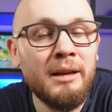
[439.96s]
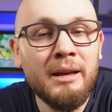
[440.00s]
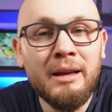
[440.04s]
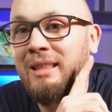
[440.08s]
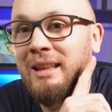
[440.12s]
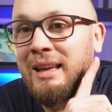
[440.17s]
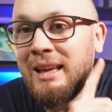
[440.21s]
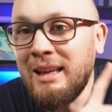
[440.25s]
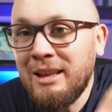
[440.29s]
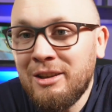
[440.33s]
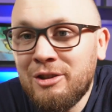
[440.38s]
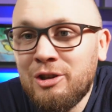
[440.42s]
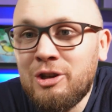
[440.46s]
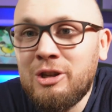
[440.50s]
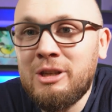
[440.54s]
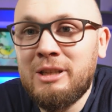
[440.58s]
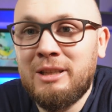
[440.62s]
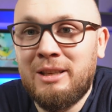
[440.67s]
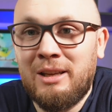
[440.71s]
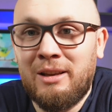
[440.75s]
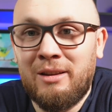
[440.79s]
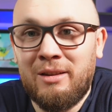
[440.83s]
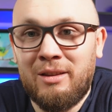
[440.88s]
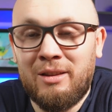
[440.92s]
The
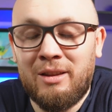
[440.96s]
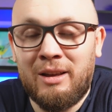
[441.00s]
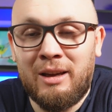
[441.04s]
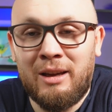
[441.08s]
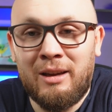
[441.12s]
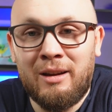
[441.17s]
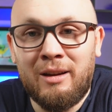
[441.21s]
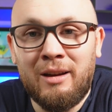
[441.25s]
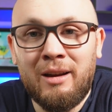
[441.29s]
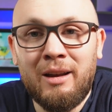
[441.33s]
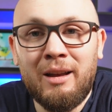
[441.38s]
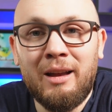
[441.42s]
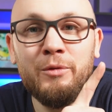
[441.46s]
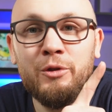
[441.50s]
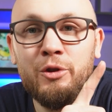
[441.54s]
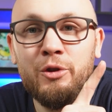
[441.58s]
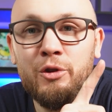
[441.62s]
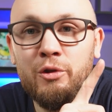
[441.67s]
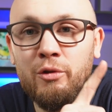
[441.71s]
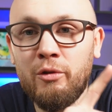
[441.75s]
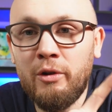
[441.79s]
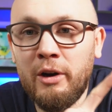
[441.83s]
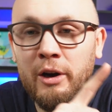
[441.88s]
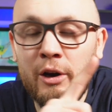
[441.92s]
interesting thing,
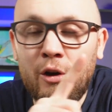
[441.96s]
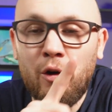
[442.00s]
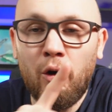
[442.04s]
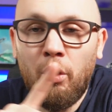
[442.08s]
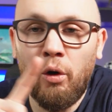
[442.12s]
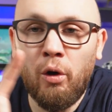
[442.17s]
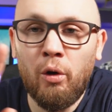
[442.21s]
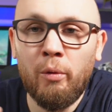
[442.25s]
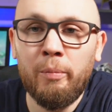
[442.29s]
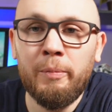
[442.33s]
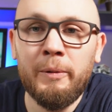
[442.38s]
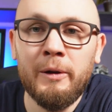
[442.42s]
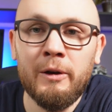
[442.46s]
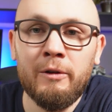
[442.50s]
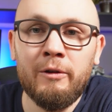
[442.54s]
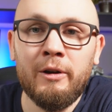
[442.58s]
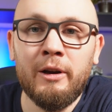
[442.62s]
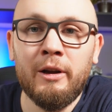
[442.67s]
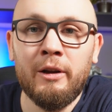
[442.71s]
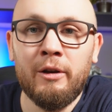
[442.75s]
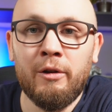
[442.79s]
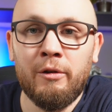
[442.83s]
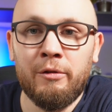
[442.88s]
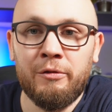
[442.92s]
during all
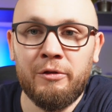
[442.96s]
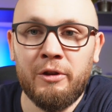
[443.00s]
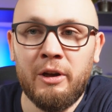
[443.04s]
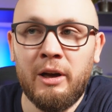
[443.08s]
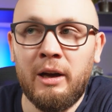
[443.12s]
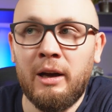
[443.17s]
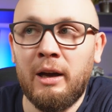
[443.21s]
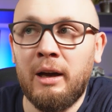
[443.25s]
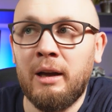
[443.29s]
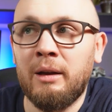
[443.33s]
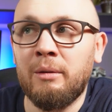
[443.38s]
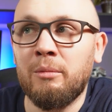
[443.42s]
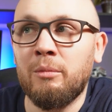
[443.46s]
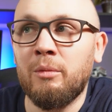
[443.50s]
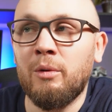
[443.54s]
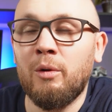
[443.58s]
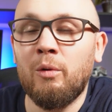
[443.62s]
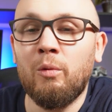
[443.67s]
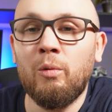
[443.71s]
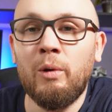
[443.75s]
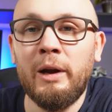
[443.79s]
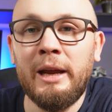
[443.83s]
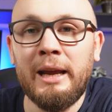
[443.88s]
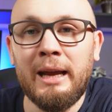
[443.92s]
period of time,
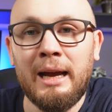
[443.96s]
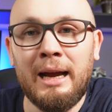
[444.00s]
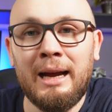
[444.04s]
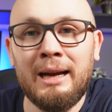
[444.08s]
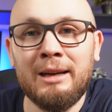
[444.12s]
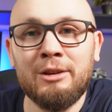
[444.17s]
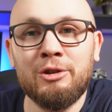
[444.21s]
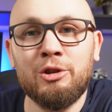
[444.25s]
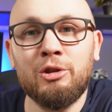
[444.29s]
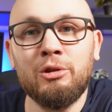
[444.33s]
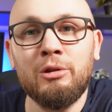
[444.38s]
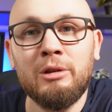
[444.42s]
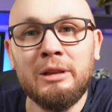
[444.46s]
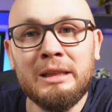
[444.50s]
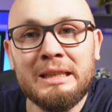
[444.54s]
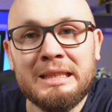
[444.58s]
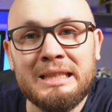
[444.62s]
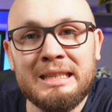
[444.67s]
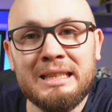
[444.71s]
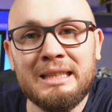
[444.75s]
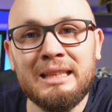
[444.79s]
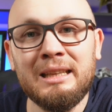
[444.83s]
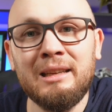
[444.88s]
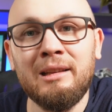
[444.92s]
we actually
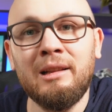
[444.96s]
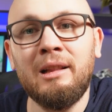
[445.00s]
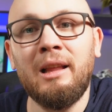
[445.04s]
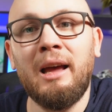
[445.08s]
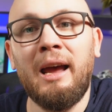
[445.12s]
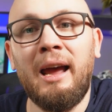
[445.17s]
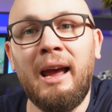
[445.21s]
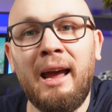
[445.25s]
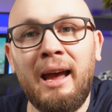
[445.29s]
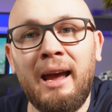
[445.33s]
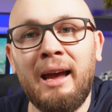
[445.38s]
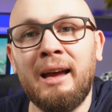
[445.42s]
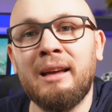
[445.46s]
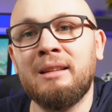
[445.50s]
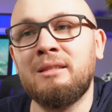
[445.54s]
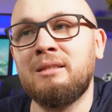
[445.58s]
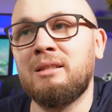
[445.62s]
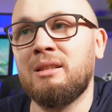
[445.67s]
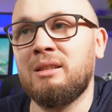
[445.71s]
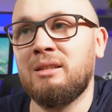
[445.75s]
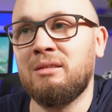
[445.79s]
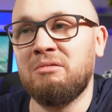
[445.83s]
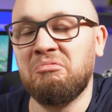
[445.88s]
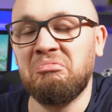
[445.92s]
still
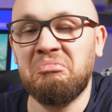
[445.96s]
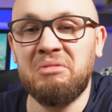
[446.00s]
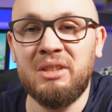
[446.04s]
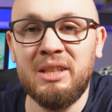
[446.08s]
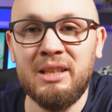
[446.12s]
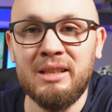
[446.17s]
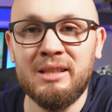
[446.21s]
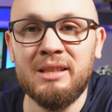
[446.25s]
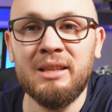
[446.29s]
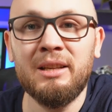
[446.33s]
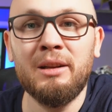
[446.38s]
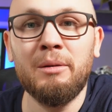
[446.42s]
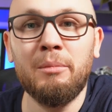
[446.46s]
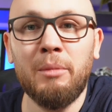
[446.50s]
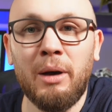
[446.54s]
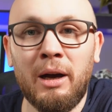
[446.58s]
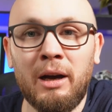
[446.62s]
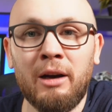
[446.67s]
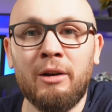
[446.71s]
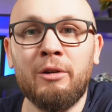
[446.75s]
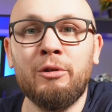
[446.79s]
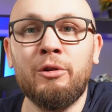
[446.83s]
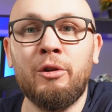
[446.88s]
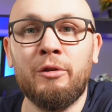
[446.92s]
had decent
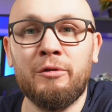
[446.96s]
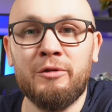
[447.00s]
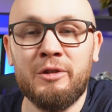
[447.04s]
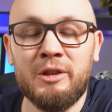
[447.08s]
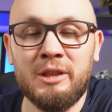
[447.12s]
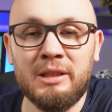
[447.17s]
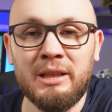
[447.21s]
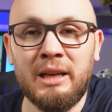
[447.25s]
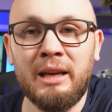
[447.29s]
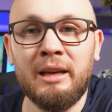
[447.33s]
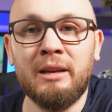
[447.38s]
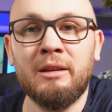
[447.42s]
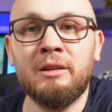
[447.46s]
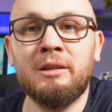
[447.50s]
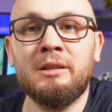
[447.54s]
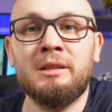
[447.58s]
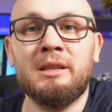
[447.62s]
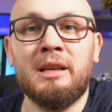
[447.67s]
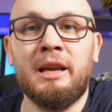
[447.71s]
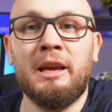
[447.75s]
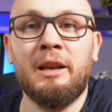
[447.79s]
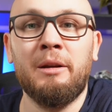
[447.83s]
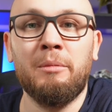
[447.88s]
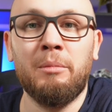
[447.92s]
amount of sales
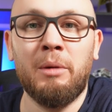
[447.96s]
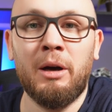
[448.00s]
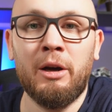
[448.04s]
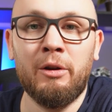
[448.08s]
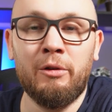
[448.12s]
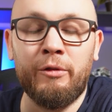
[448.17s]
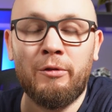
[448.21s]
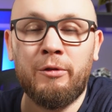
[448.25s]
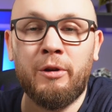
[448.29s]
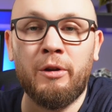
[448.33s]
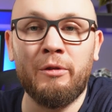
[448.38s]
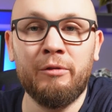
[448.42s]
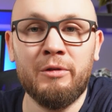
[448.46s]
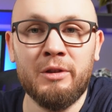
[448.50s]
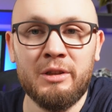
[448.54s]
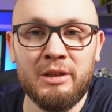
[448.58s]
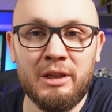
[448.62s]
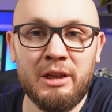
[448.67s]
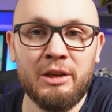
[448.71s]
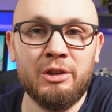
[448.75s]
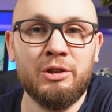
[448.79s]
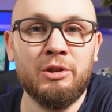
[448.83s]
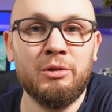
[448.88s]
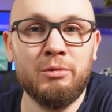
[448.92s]
and amount of
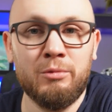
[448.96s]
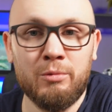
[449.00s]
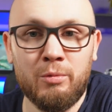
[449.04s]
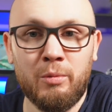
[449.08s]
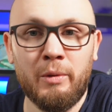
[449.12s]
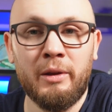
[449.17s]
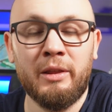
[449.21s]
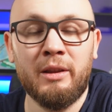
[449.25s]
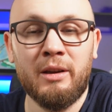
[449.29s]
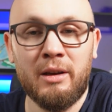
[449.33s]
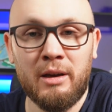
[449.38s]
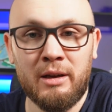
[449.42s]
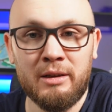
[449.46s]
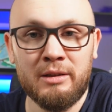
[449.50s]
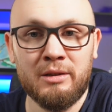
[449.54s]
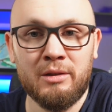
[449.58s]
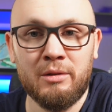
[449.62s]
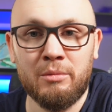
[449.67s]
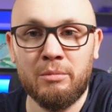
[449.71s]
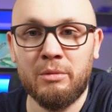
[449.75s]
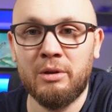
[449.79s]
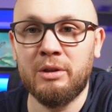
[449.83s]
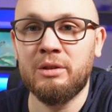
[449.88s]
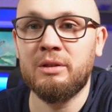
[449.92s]
conversations with
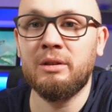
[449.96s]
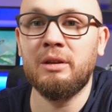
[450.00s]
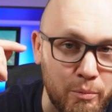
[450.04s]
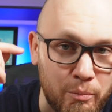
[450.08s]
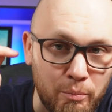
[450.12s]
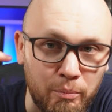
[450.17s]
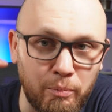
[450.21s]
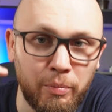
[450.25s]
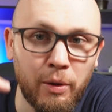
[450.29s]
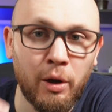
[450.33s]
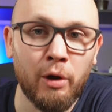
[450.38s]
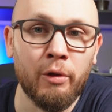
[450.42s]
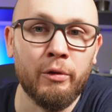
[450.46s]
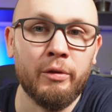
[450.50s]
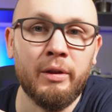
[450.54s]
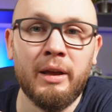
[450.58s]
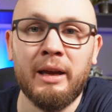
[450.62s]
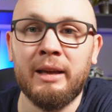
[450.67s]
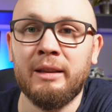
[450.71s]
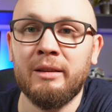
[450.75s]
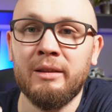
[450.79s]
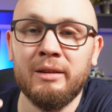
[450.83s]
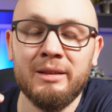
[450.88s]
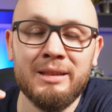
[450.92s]
customers, both
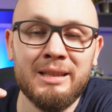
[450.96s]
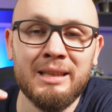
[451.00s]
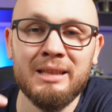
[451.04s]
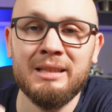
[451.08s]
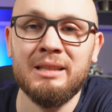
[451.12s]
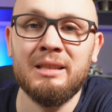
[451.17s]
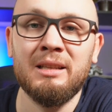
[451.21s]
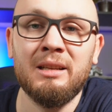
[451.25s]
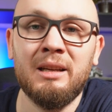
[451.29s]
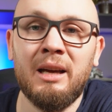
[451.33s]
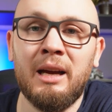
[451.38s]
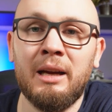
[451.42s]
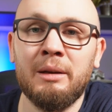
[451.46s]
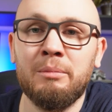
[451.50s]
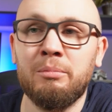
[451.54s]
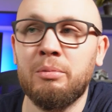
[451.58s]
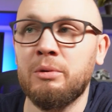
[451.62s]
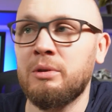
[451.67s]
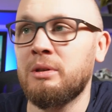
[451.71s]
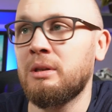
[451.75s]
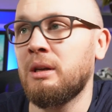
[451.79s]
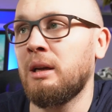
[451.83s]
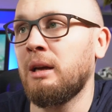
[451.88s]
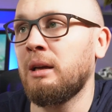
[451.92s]
at
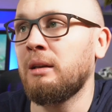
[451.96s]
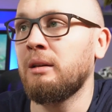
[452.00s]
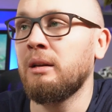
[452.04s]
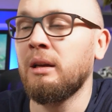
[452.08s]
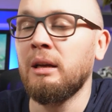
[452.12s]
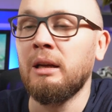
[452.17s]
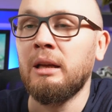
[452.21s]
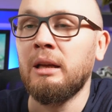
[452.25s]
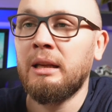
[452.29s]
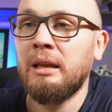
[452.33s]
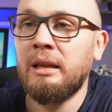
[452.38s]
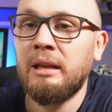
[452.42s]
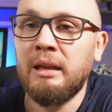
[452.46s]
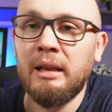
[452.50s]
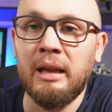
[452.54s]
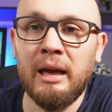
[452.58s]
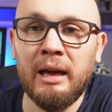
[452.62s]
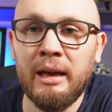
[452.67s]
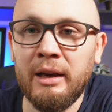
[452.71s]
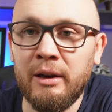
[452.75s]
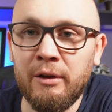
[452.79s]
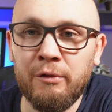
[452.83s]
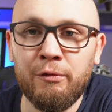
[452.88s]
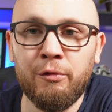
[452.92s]
69%,
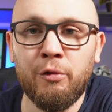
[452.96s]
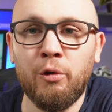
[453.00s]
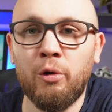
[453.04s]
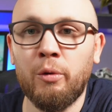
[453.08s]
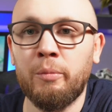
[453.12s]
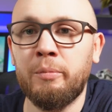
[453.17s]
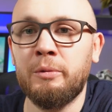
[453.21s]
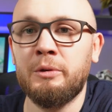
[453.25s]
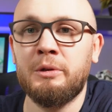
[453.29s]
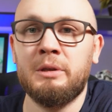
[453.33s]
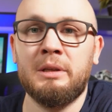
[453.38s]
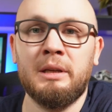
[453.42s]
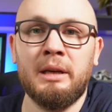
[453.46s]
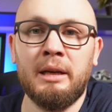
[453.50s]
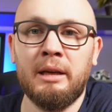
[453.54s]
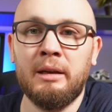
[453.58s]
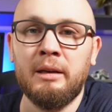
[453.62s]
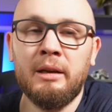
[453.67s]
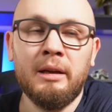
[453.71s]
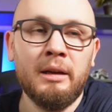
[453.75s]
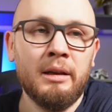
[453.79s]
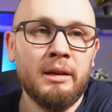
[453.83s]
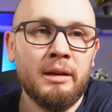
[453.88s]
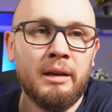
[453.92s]
94%,
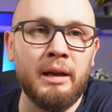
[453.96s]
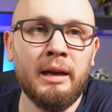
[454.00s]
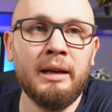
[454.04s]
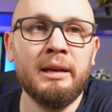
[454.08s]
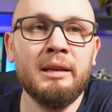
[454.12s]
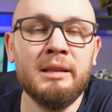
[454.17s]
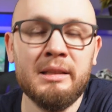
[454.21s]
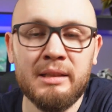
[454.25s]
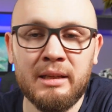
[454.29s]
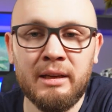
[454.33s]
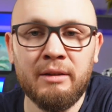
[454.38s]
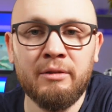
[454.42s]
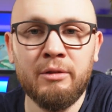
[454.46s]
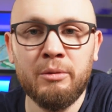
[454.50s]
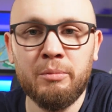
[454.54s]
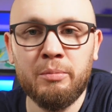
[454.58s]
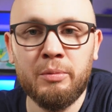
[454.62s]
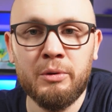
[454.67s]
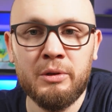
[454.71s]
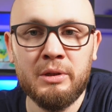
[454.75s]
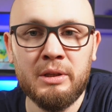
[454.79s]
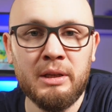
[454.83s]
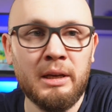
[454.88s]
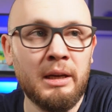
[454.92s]

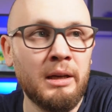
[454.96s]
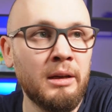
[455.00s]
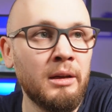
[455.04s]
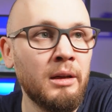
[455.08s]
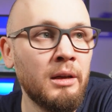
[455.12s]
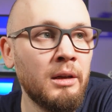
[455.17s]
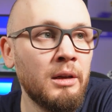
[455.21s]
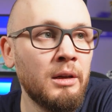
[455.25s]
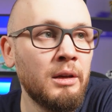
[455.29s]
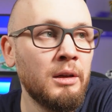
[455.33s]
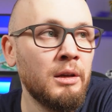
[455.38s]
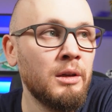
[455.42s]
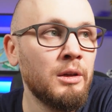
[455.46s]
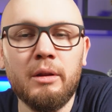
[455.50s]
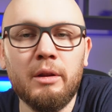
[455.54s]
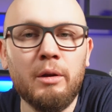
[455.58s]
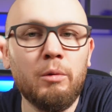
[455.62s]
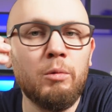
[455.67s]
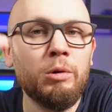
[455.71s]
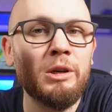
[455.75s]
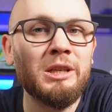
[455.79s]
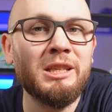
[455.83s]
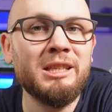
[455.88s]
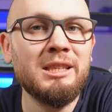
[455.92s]
97%.
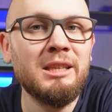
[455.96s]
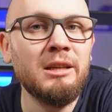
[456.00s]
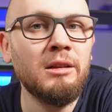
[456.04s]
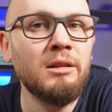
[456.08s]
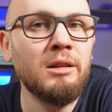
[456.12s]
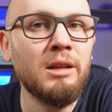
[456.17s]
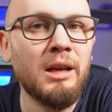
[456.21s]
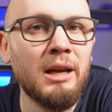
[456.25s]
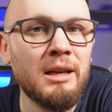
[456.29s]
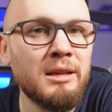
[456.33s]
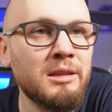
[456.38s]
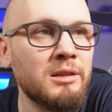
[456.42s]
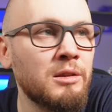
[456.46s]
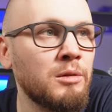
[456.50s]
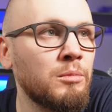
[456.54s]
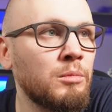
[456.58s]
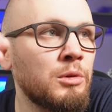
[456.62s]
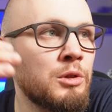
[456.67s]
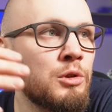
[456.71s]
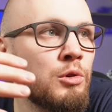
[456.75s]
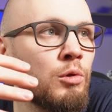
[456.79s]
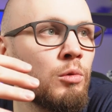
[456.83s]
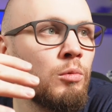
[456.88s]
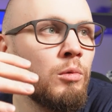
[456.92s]
There were still
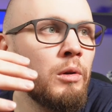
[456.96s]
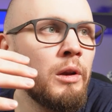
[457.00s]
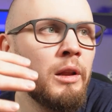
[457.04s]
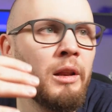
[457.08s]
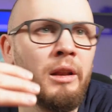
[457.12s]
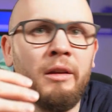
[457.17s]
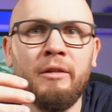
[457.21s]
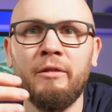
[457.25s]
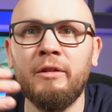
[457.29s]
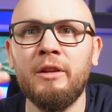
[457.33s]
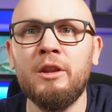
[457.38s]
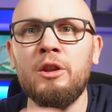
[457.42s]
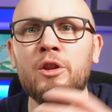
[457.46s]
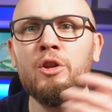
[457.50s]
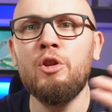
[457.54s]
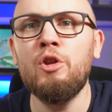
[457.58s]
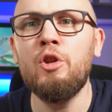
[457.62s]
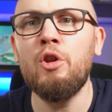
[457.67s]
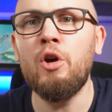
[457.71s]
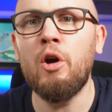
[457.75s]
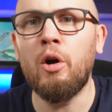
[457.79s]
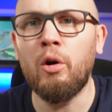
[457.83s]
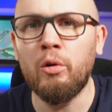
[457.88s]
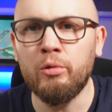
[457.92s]
customers who wouldn't
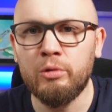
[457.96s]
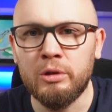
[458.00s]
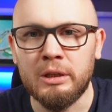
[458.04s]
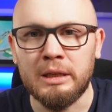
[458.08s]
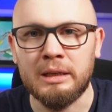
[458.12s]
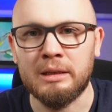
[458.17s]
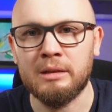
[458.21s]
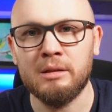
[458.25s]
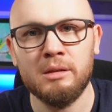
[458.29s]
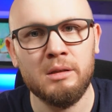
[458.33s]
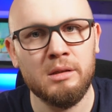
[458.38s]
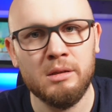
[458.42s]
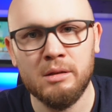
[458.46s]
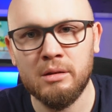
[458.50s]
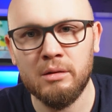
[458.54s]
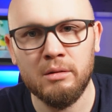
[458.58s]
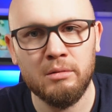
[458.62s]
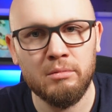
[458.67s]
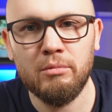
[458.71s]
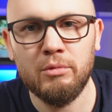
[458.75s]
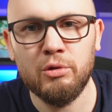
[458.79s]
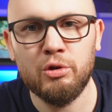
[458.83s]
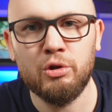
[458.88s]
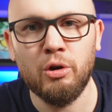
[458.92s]
even notice
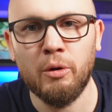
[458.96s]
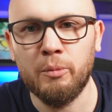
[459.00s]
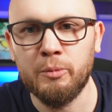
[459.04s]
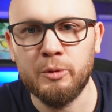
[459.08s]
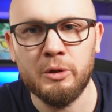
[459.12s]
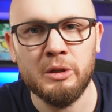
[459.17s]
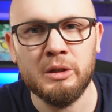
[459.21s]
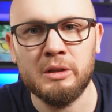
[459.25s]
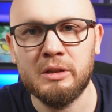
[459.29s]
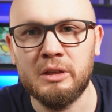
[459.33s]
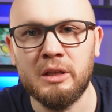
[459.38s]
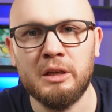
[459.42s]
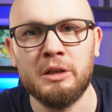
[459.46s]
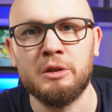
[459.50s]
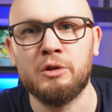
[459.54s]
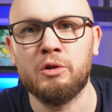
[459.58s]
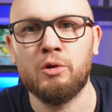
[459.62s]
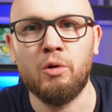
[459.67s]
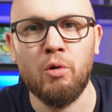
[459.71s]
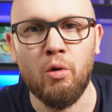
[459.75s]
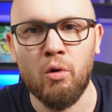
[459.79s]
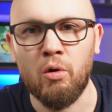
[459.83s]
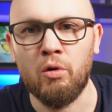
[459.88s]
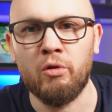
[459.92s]
Job Success
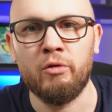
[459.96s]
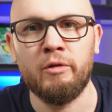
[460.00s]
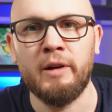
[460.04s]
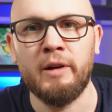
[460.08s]
Score